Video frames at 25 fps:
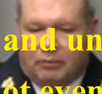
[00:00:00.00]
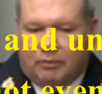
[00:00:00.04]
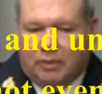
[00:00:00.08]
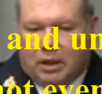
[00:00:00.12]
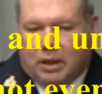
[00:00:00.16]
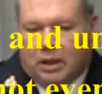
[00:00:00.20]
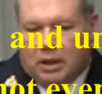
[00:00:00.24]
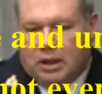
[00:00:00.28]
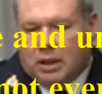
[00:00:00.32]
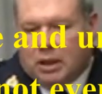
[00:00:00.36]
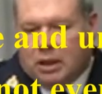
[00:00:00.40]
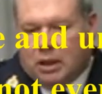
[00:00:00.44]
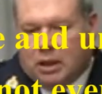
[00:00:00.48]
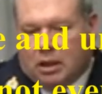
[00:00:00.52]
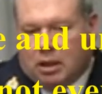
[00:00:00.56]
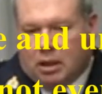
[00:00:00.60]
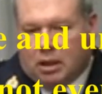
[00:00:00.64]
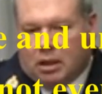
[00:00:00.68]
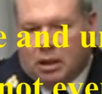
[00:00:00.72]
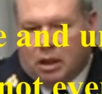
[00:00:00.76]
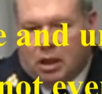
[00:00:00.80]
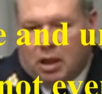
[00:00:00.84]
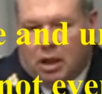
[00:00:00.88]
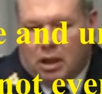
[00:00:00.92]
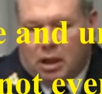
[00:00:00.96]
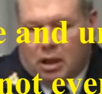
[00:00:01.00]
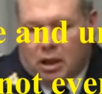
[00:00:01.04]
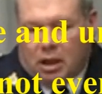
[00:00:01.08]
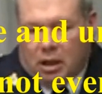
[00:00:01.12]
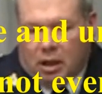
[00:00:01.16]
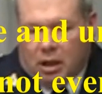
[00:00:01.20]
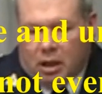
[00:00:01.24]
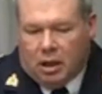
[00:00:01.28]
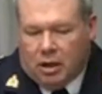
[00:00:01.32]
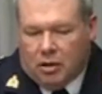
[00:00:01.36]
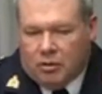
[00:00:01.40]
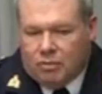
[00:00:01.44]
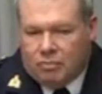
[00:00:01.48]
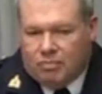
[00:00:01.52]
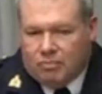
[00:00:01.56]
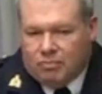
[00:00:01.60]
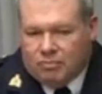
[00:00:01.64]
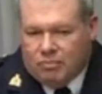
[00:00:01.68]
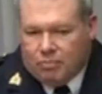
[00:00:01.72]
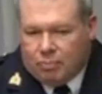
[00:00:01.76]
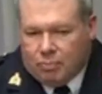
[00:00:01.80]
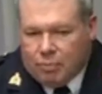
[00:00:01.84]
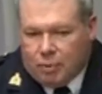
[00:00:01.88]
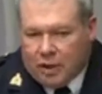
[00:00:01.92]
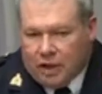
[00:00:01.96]
Well, I'll
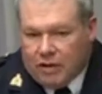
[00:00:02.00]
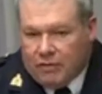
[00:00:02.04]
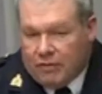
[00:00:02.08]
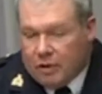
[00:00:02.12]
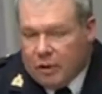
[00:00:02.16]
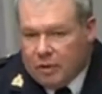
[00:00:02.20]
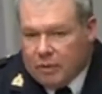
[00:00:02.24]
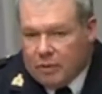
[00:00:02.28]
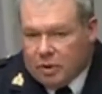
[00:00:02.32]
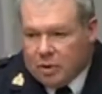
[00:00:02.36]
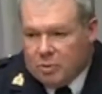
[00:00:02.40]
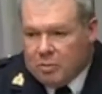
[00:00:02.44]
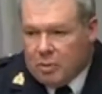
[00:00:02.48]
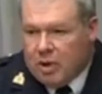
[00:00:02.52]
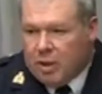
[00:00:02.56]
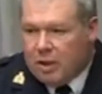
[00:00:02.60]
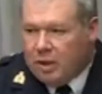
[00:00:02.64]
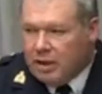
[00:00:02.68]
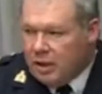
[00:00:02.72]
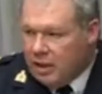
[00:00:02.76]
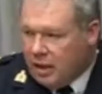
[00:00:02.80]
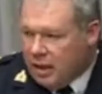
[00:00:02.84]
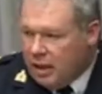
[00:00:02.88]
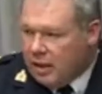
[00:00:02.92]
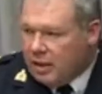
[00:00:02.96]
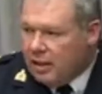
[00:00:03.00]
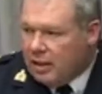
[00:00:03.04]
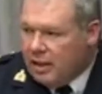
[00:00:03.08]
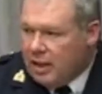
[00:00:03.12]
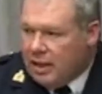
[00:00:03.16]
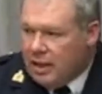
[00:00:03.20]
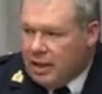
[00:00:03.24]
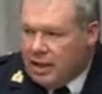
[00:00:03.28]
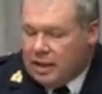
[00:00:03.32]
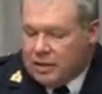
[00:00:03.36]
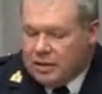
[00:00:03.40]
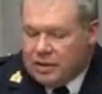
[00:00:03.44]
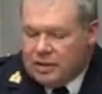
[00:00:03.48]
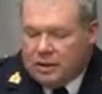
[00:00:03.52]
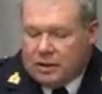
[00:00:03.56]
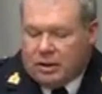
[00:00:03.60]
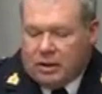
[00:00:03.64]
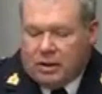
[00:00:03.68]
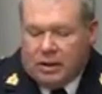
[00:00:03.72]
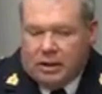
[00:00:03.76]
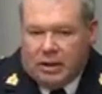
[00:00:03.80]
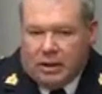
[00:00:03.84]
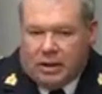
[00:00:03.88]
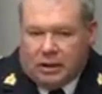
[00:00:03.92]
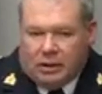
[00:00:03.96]
briefly respond to that and then
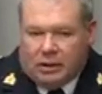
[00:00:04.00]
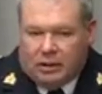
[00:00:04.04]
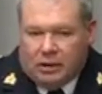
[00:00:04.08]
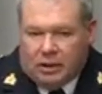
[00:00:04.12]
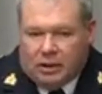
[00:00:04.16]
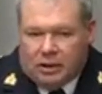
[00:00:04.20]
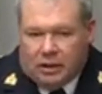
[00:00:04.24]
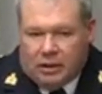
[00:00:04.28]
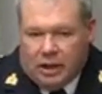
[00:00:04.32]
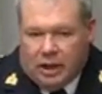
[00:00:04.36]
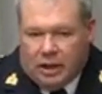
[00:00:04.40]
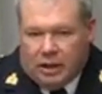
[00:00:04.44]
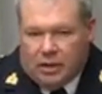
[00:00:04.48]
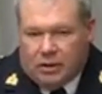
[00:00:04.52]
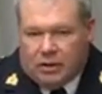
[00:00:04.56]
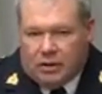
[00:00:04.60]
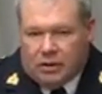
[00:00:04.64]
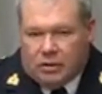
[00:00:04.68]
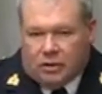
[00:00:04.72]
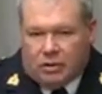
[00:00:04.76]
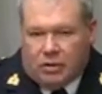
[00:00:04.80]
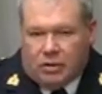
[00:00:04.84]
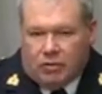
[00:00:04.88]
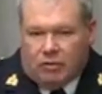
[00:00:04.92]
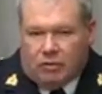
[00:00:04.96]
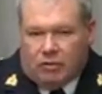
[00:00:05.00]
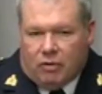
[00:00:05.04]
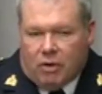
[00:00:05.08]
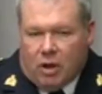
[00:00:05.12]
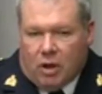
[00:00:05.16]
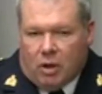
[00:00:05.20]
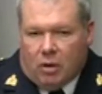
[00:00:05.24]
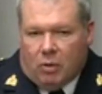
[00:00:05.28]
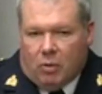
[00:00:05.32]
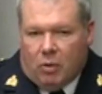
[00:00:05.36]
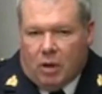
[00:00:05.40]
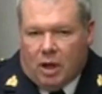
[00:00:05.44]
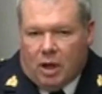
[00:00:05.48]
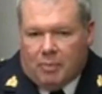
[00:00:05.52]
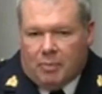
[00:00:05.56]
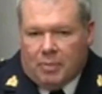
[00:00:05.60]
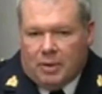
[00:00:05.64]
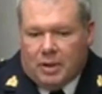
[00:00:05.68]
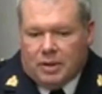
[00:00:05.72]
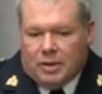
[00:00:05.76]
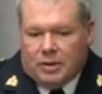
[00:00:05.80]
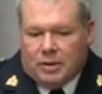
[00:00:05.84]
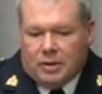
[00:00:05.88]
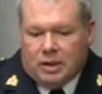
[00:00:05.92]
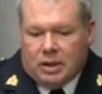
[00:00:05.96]
ask Darren to sort of follow
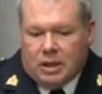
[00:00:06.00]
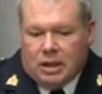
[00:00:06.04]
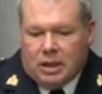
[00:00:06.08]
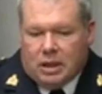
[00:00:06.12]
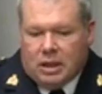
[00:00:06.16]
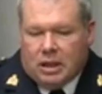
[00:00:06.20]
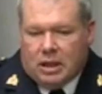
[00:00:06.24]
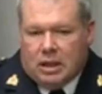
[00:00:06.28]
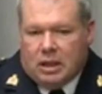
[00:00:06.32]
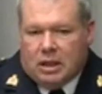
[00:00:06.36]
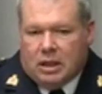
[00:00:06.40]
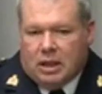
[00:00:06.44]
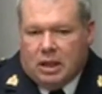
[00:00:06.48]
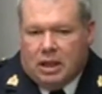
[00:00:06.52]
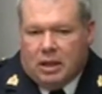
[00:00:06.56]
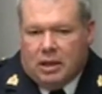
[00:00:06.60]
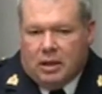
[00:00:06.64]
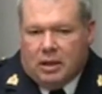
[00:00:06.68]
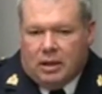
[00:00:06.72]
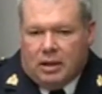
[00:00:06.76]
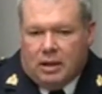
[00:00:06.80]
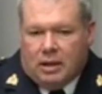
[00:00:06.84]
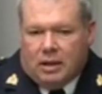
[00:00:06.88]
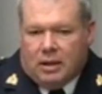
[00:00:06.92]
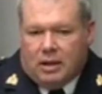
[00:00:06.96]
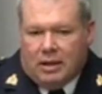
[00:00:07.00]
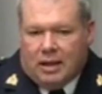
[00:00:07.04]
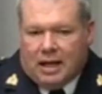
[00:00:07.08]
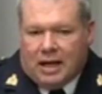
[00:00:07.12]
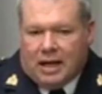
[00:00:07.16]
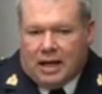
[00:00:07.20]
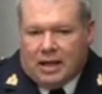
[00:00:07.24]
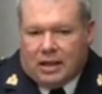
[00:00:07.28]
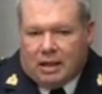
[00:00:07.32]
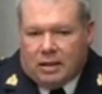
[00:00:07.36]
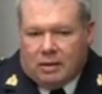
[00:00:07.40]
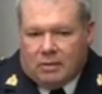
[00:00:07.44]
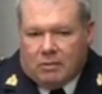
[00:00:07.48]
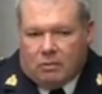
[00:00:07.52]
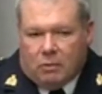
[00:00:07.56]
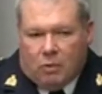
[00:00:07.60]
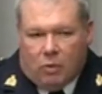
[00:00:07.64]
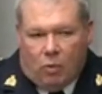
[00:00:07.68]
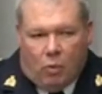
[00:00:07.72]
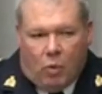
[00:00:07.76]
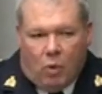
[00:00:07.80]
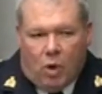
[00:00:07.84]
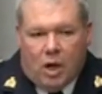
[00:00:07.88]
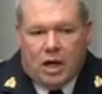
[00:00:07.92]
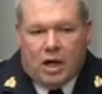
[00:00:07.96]
up. Is that
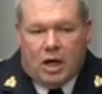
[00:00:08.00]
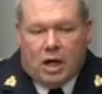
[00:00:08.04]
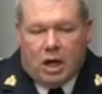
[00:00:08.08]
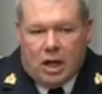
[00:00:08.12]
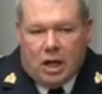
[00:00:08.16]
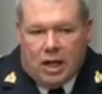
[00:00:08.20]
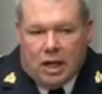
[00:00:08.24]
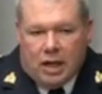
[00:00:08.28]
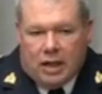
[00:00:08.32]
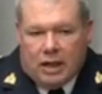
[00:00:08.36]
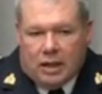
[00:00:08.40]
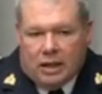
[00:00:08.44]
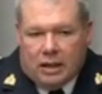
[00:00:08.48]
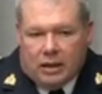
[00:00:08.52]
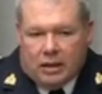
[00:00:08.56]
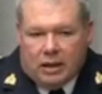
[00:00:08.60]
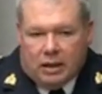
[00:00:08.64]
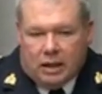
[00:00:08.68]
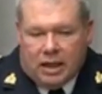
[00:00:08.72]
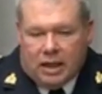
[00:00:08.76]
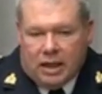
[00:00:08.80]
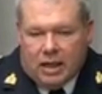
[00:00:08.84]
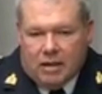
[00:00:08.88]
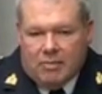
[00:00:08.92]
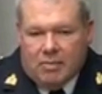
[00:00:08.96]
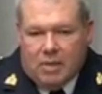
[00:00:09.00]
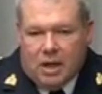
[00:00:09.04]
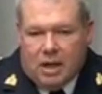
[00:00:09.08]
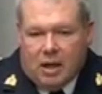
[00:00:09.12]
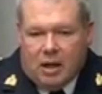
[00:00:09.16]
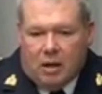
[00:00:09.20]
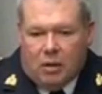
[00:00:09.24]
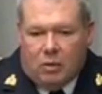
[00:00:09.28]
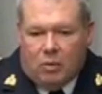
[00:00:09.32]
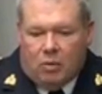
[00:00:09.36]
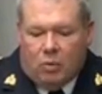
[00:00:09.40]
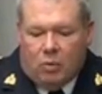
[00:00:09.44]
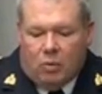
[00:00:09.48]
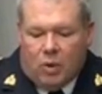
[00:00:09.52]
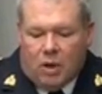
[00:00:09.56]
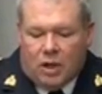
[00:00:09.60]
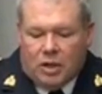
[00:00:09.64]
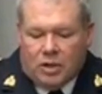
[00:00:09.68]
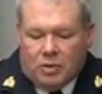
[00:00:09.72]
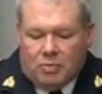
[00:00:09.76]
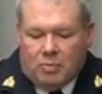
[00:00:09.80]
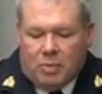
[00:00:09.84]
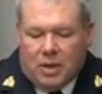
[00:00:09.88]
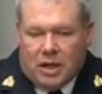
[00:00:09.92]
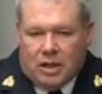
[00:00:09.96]
one-line email
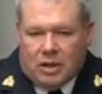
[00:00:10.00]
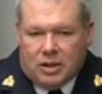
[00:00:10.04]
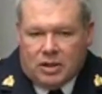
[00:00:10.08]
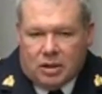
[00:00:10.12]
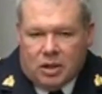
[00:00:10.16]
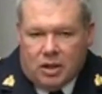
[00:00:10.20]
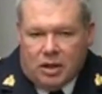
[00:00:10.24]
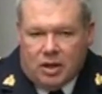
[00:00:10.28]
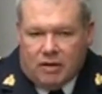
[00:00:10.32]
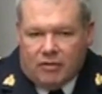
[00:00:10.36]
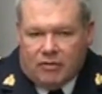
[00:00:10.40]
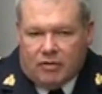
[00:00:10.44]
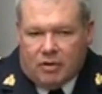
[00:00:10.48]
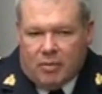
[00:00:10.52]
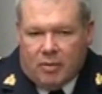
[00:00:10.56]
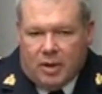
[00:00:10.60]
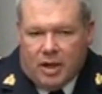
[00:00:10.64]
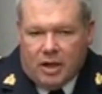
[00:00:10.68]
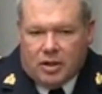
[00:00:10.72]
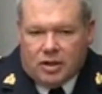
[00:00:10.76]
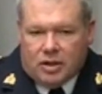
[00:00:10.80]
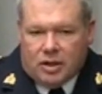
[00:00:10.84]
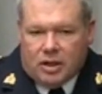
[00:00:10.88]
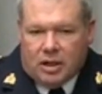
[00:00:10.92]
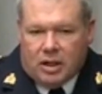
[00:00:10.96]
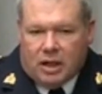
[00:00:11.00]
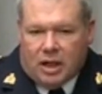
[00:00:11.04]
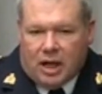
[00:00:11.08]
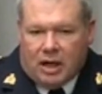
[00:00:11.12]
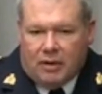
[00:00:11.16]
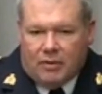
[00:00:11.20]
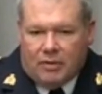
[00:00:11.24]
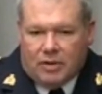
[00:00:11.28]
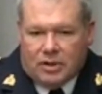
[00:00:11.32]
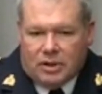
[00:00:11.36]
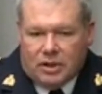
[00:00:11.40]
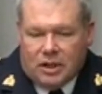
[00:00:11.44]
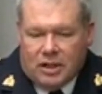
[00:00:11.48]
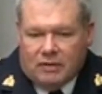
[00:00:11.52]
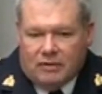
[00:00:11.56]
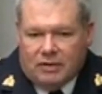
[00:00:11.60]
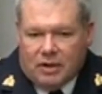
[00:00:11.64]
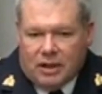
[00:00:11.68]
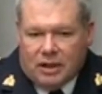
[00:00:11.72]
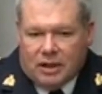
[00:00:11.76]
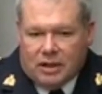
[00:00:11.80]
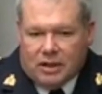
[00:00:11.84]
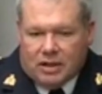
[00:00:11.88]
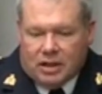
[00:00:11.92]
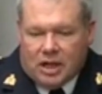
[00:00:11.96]
was based on information I
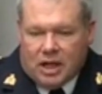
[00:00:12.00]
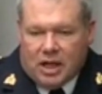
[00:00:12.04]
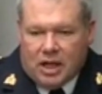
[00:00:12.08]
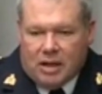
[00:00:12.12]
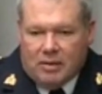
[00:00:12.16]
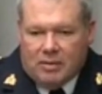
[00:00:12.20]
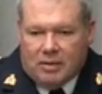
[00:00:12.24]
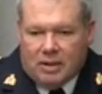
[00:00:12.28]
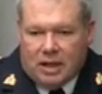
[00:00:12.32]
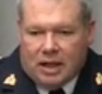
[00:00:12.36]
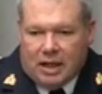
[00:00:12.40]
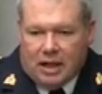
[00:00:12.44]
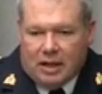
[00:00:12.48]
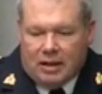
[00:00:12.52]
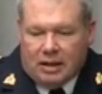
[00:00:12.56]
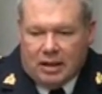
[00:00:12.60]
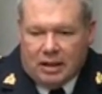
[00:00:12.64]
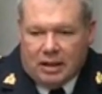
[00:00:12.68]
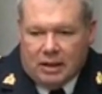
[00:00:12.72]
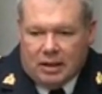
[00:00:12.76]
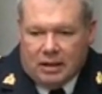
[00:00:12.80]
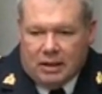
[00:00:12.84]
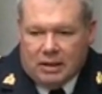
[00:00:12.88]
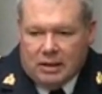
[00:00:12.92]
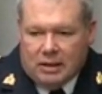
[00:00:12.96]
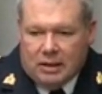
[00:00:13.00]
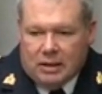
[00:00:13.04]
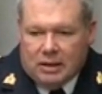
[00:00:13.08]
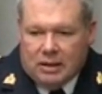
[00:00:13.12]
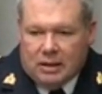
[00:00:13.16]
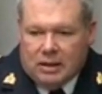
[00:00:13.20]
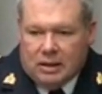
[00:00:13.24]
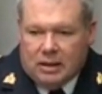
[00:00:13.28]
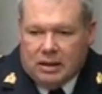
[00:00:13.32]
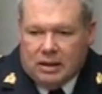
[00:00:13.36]
received at the time, and then I think